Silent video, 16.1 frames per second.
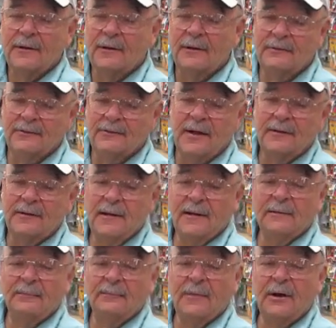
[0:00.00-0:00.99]
It's not
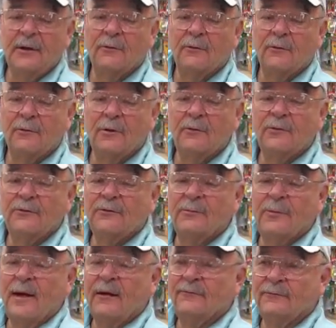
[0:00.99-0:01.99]
that big a worm. It's
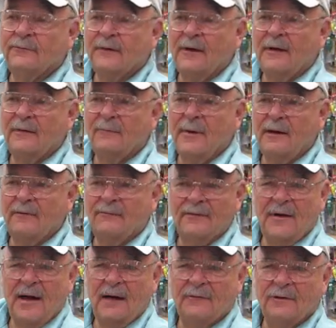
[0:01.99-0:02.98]
about
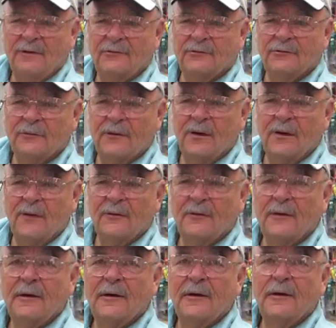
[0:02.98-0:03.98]
5 inches
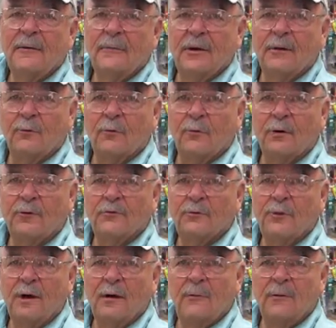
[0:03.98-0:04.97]
long, but it works
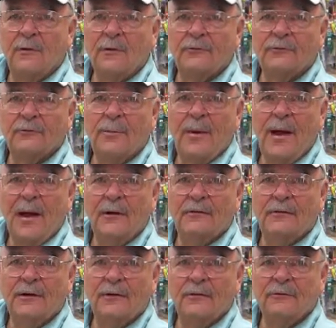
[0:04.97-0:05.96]
well because the paddle
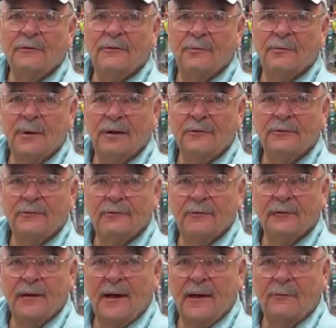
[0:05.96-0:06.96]
tail displaces
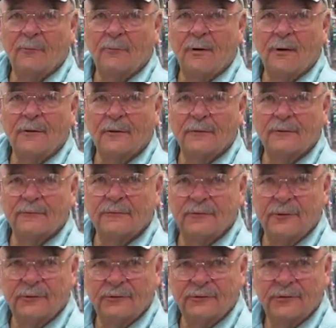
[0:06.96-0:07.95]
a lot of water, and the
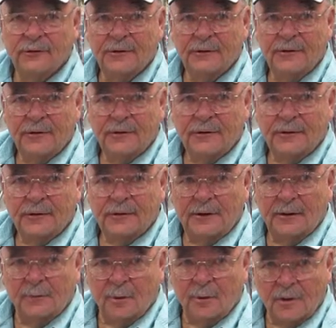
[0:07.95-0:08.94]
fish
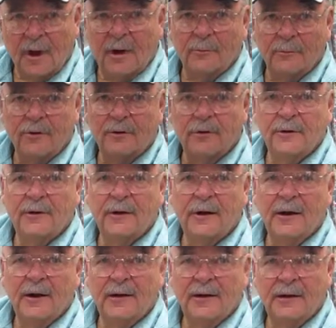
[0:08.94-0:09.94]
will come to it
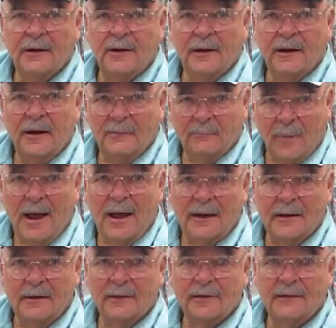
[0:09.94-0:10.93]
and
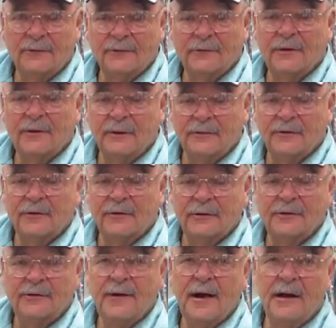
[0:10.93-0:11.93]
bite it. It's a
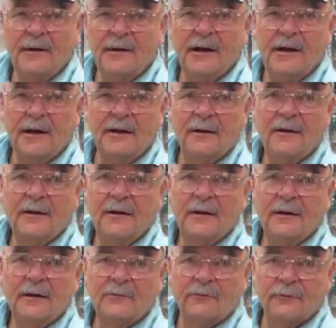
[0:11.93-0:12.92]
good technique
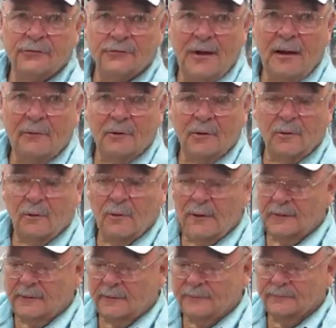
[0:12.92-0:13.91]
for shallower
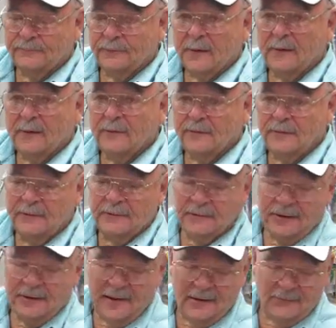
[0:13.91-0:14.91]
water. Then
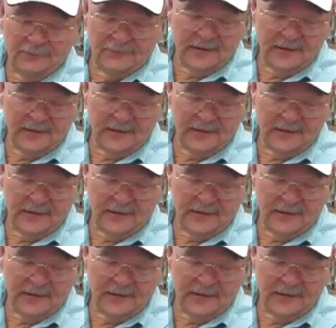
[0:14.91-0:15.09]
the last